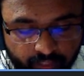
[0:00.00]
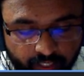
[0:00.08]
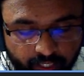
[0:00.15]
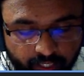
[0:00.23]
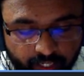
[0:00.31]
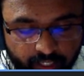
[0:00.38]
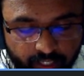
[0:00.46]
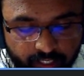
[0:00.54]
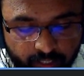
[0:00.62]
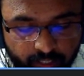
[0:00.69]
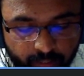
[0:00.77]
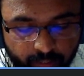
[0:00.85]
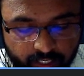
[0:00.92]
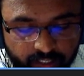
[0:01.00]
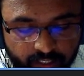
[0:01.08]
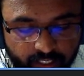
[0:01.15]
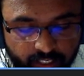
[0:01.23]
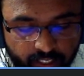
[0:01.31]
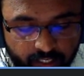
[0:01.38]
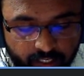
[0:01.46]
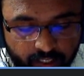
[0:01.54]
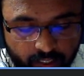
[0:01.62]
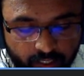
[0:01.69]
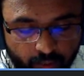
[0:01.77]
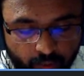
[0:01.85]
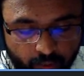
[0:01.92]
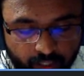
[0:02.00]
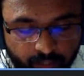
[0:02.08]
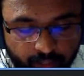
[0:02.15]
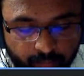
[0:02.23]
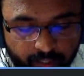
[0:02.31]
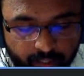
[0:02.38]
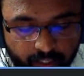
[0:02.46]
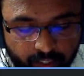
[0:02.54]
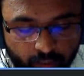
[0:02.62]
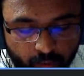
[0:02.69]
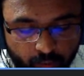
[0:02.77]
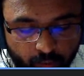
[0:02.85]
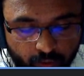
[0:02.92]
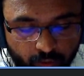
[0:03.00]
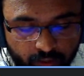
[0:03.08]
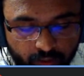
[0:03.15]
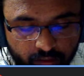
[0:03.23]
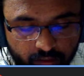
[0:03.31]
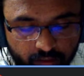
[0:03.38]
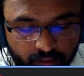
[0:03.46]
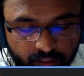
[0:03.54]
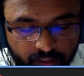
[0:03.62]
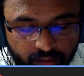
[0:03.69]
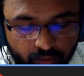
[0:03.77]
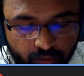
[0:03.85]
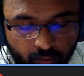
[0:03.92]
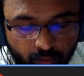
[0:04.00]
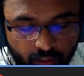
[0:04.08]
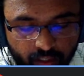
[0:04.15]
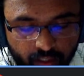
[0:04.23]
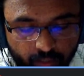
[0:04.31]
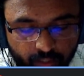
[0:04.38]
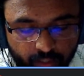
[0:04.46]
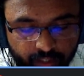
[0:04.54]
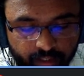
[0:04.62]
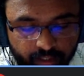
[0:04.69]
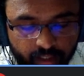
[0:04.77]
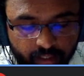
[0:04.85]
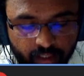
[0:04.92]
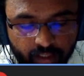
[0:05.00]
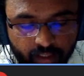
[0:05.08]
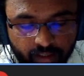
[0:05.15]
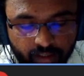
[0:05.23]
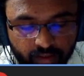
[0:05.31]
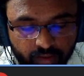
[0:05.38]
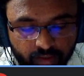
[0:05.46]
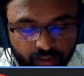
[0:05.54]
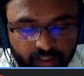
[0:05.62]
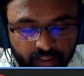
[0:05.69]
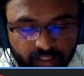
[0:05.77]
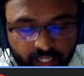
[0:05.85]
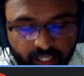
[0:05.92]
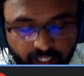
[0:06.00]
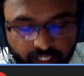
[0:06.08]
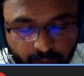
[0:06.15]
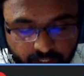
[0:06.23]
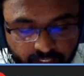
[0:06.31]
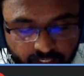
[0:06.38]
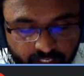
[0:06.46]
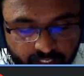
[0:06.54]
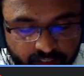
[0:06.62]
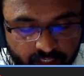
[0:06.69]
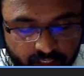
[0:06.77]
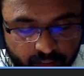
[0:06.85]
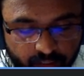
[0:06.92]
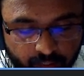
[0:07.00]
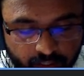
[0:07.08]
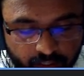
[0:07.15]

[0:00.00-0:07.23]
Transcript: 80 by 3 kilogram per kilomole is your molecular weight. So this 80 by 3 is nothing but